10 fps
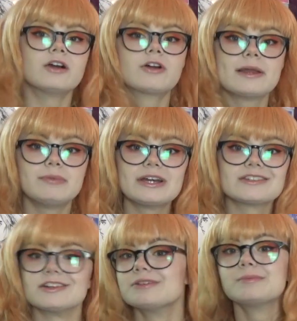a gray
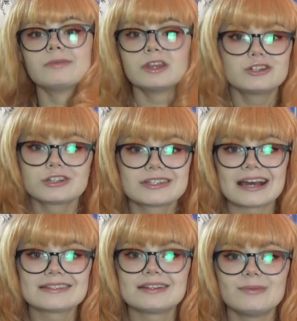blazer. Just
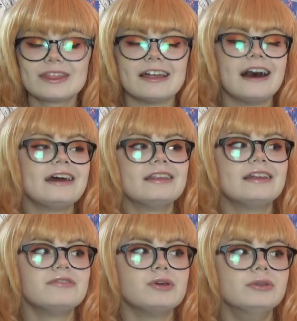test it with that, and
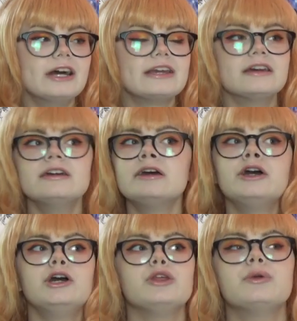then if you like it,
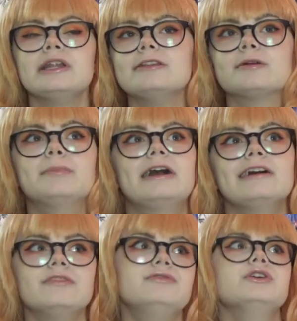you can either
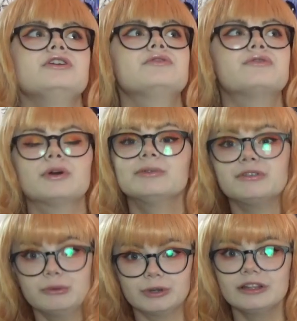buy the full uniform
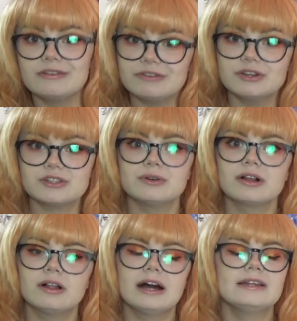if you really feel so
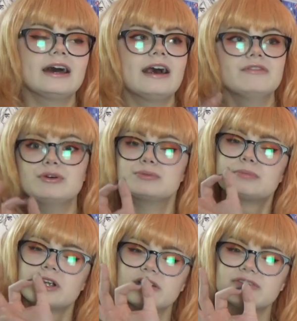inclined to have those
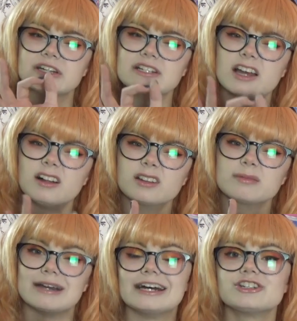perfect
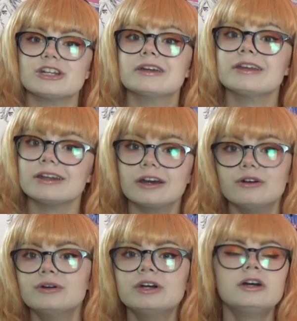color matching, you
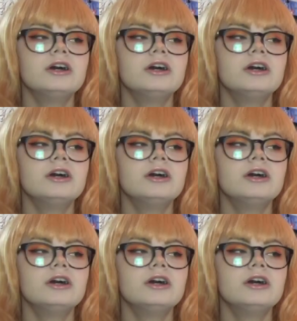know,